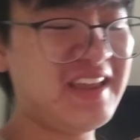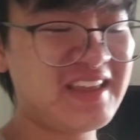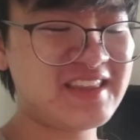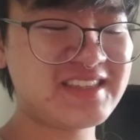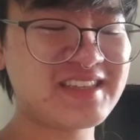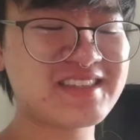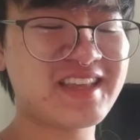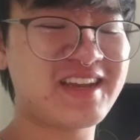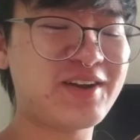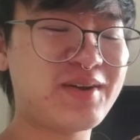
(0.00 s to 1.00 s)
This is
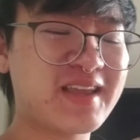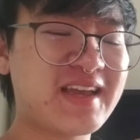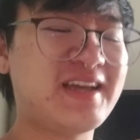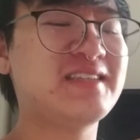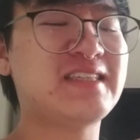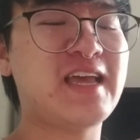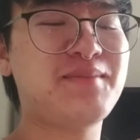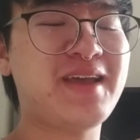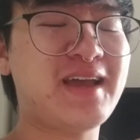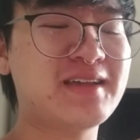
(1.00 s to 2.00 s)
the Hoya
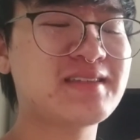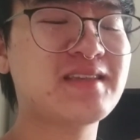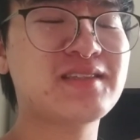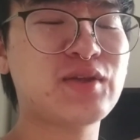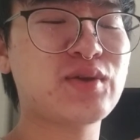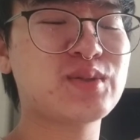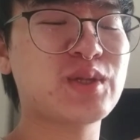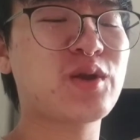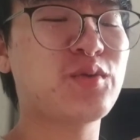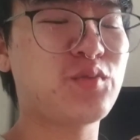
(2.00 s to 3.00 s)

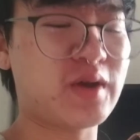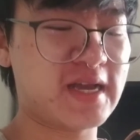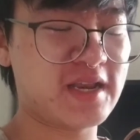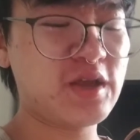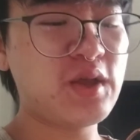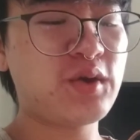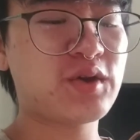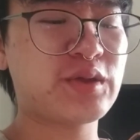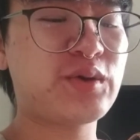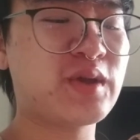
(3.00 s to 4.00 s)
SMS-001, or
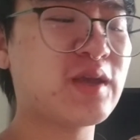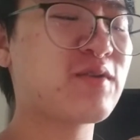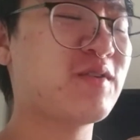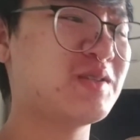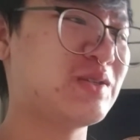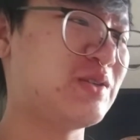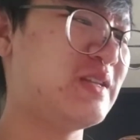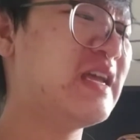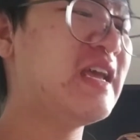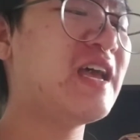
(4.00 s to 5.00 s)
the Hoya Crystal.
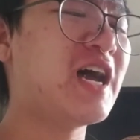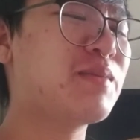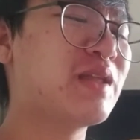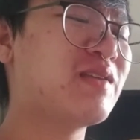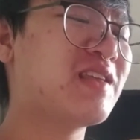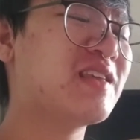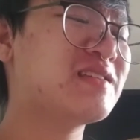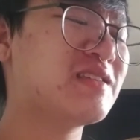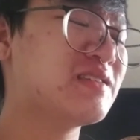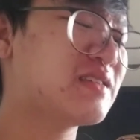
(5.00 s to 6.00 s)
I believe that
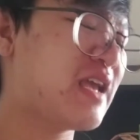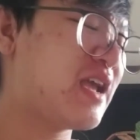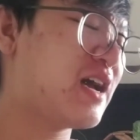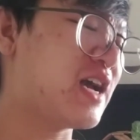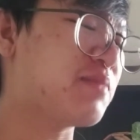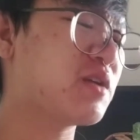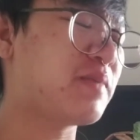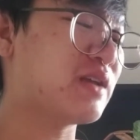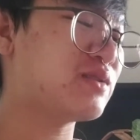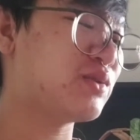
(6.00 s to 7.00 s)
this is a hybrid
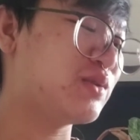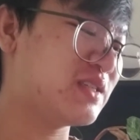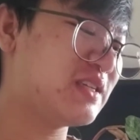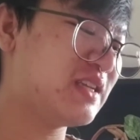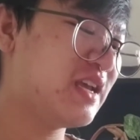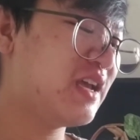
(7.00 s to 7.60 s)
by Susan.